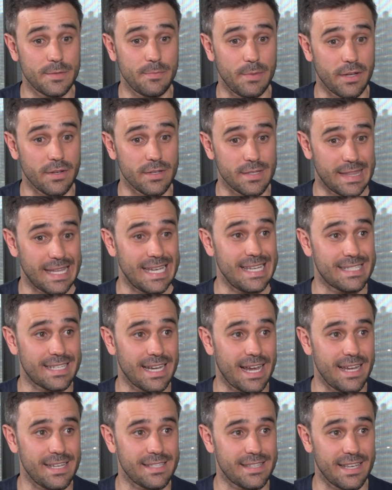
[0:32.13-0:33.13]
because these
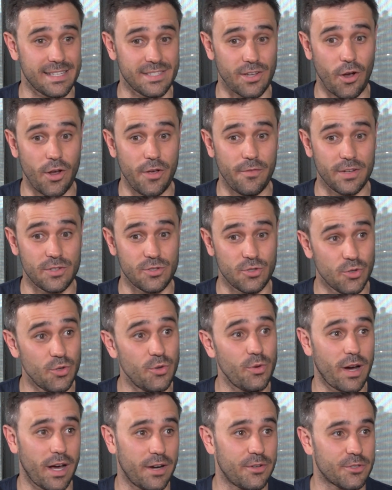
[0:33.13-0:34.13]
days there's over
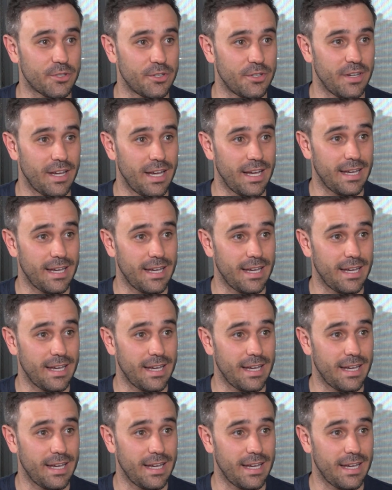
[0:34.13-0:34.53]
200